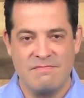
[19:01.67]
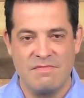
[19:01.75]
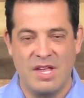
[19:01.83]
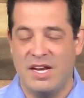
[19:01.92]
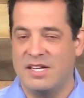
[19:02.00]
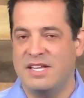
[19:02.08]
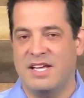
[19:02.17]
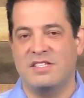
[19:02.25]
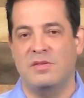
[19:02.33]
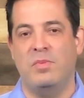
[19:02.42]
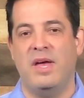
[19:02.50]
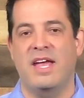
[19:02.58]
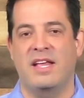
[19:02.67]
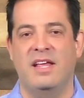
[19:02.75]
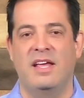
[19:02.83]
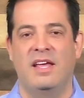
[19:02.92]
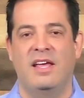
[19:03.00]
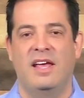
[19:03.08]
And it takes the pain
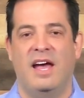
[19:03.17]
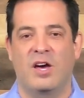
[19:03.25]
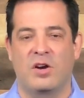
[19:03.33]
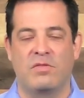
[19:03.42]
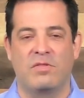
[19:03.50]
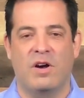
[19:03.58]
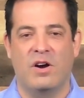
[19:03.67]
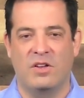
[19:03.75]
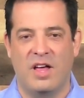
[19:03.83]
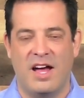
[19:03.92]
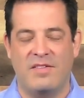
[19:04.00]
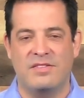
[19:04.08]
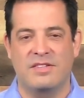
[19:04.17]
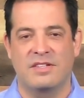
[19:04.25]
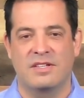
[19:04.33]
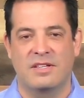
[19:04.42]
out of our lives.